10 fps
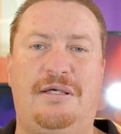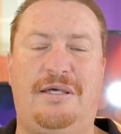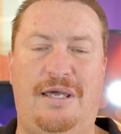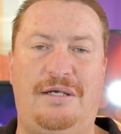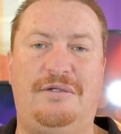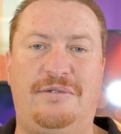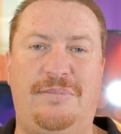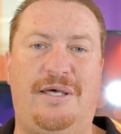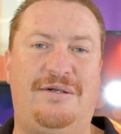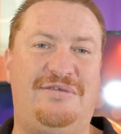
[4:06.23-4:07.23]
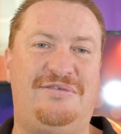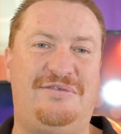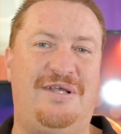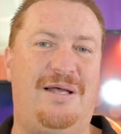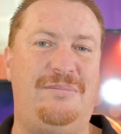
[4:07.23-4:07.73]
Canon's about a
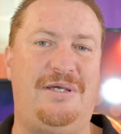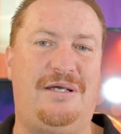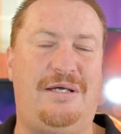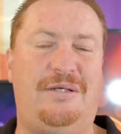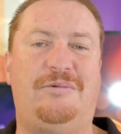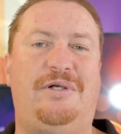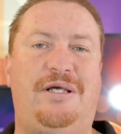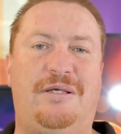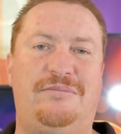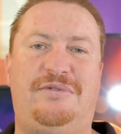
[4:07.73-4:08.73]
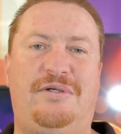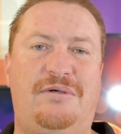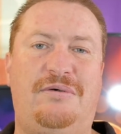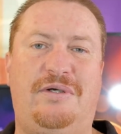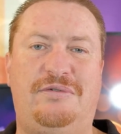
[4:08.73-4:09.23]
stop behind when it comes to
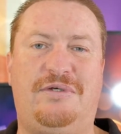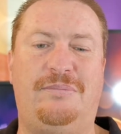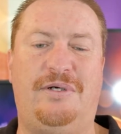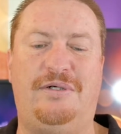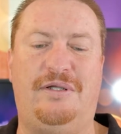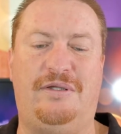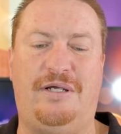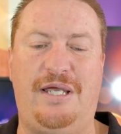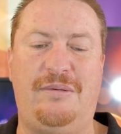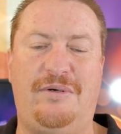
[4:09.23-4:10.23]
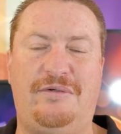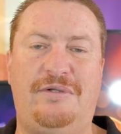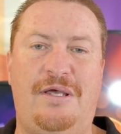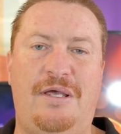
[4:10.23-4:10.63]
noise compared to other cameras,